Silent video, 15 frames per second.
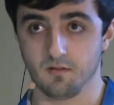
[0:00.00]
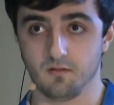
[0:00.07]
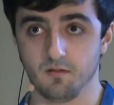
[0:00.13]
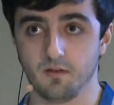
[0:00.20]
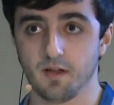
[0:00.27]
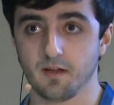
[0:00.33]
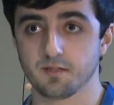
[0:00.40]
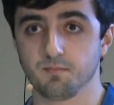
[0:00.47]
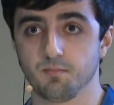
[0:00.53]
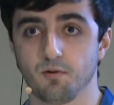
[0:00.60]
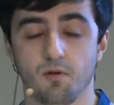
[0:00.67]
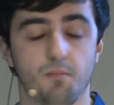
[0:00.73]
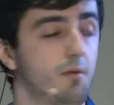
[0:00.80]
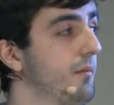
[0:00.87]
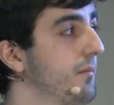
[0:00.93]
next
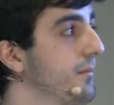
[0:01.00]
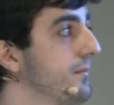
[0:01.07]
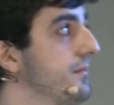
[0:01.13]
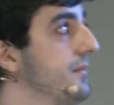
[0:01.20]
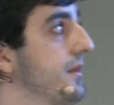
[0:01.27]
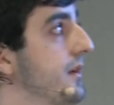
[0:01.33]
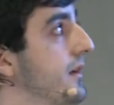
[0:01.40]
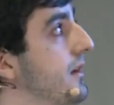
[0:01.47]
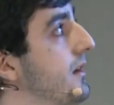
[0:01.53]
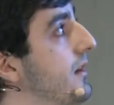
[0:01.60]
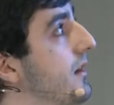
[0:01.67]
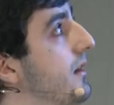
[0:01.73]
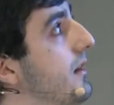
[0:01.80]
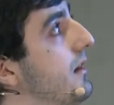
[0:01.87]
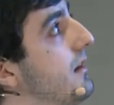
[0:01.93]
problem
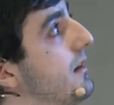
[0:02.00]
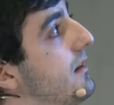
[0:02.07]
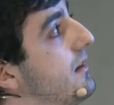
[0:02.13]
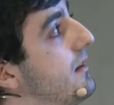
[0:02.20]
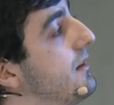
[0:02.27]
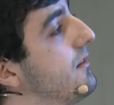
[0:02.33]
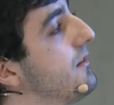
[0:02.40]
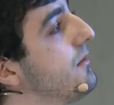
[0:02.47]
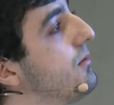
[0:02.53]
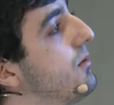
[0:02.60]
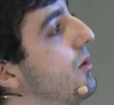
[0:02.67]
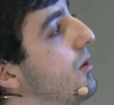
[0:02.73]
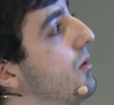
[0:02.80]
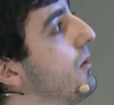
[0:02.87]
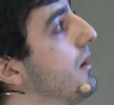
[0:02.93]
is the
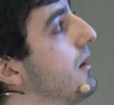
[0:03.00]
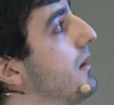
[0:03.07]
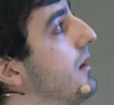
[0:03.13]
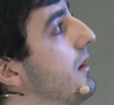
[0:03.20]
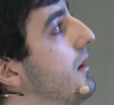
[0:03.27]
following.